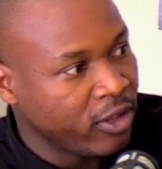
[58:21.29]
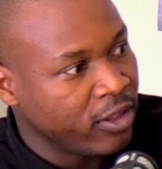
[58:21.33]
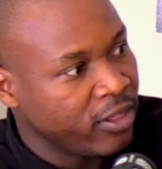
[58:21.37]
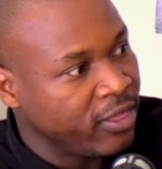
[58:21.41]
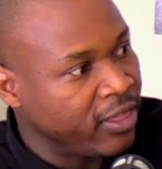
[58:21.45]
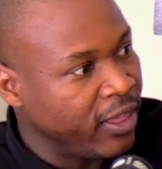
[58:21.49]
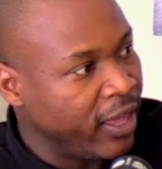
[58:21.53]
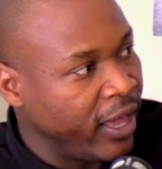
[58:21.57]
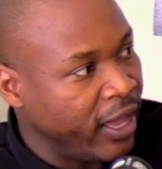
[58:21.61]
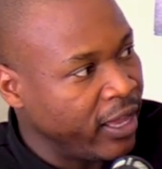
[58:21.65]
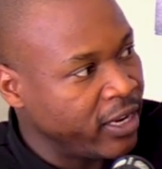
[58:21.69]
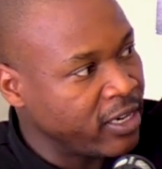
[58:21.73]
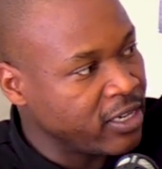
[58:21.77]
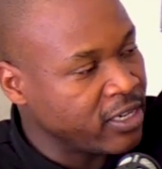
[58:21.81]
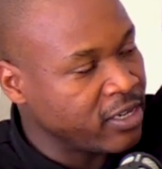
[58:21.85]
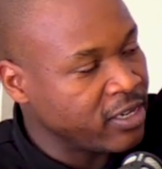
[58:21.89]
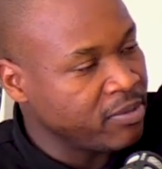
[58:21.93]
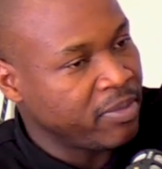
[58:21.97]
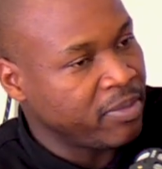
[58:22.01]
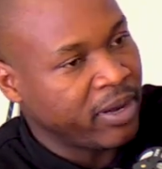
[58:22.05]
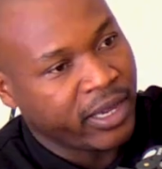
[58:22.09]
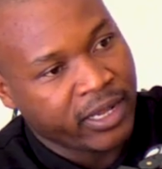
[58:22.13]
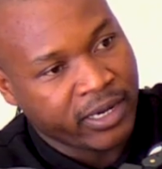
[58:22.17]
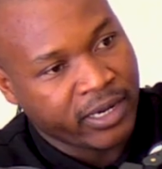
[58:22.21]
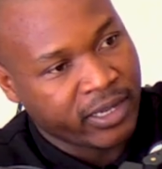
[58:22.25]
The end in
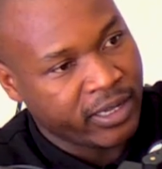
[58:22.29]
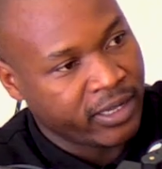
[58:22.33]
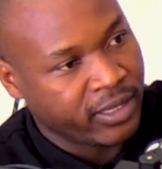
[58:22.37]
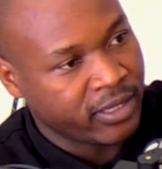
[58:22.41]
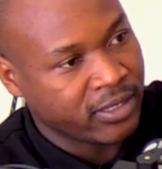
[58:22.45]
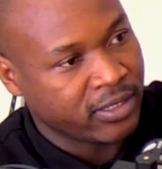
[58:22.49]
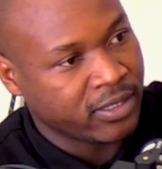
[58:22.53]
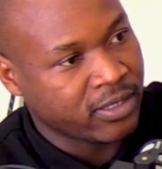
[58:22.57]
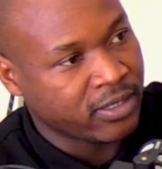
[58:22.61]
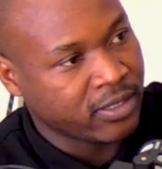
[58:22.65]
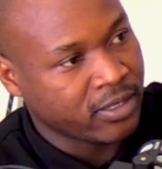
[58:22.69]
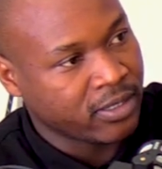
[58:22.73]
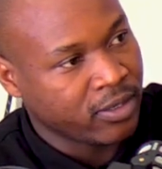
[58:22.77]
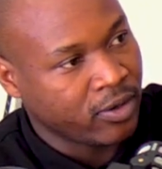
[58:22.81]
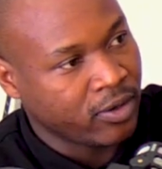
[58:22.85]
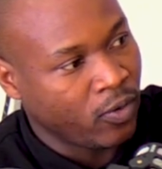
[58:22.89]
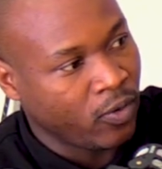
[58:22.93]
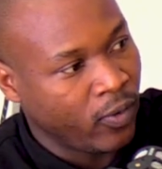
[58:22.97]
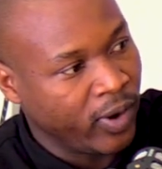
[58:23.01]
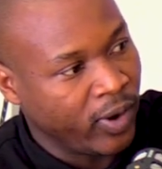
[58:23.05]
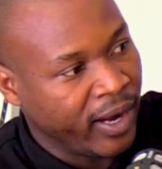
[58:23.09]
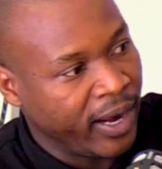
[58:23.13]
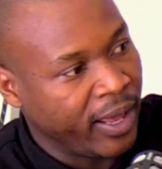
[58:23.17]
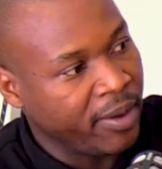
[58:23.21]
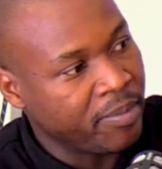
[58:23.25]
mind is
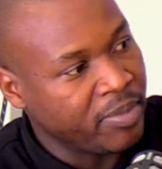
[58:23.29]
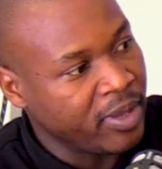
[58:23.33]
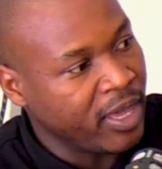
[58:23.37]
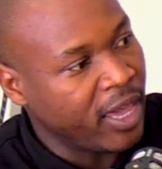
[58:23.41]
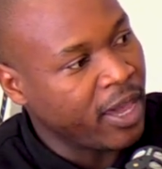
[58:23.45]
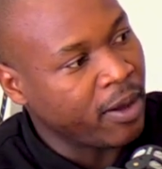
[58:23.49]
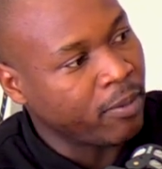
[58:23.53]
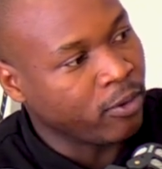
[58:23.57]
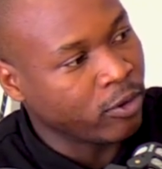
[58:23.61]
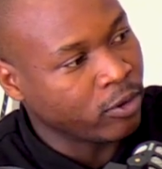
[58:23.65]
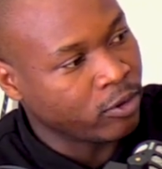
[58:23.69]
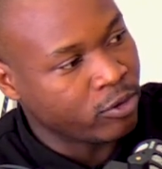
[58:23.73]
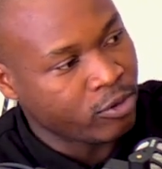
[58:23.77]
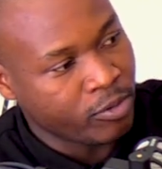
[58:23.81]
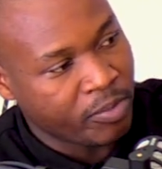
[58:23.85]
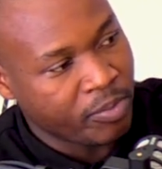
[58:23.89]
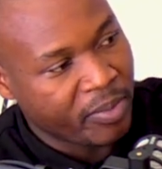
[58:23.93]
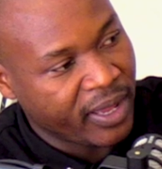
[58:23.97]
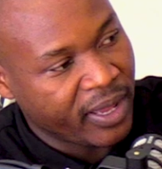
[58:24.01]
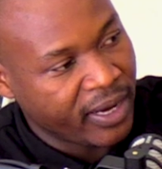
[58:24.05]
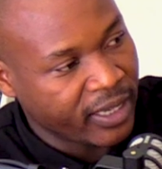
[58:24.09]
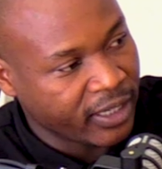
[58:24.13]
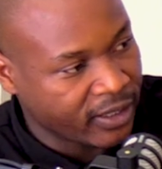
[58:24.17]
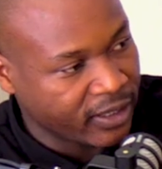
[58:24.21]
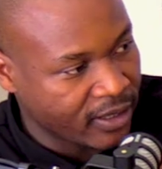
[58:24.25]
will I be able to
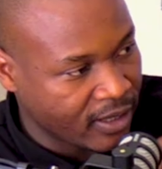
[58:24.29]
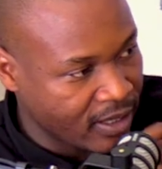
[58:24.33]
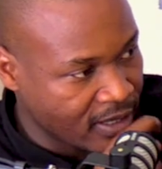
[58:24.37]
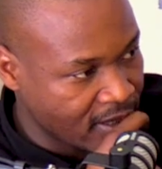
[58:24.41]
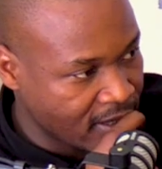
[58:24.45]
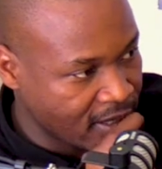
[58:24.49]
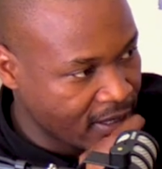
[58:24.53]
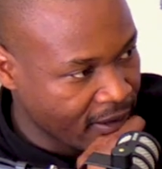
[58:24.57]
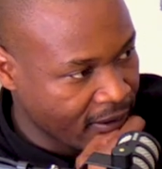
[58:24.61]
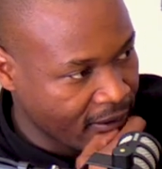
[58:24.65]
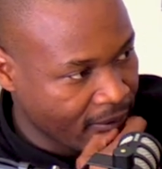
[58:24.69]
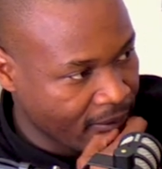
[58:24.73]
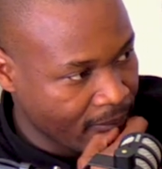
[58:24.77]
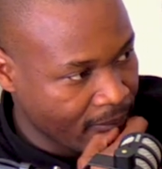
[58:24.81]
manage this thing?